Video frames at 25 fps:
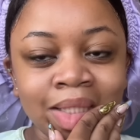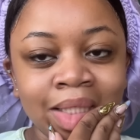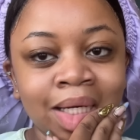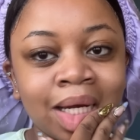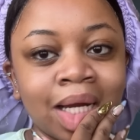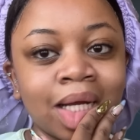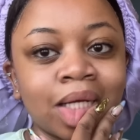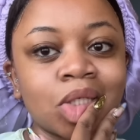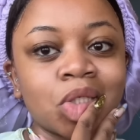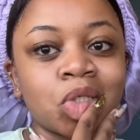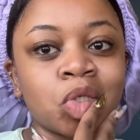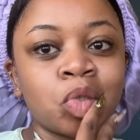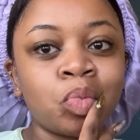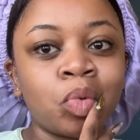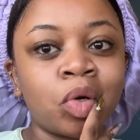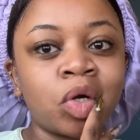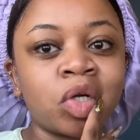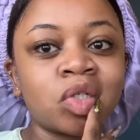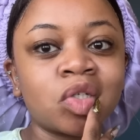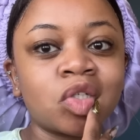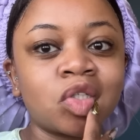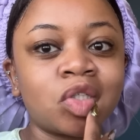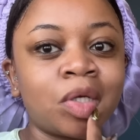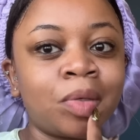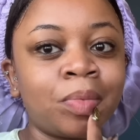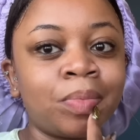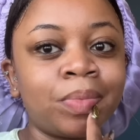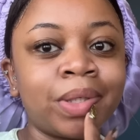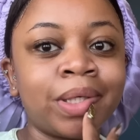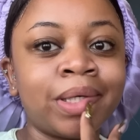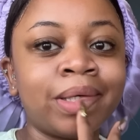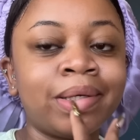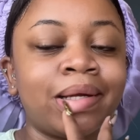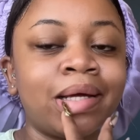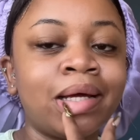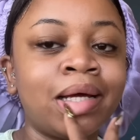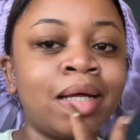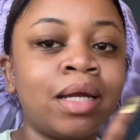and like two bottles of
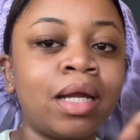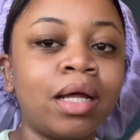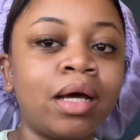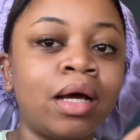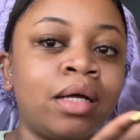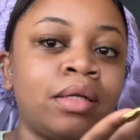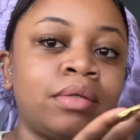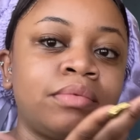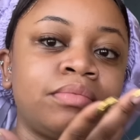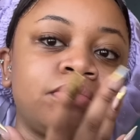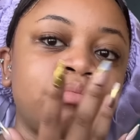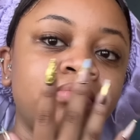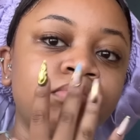champagne and a uh,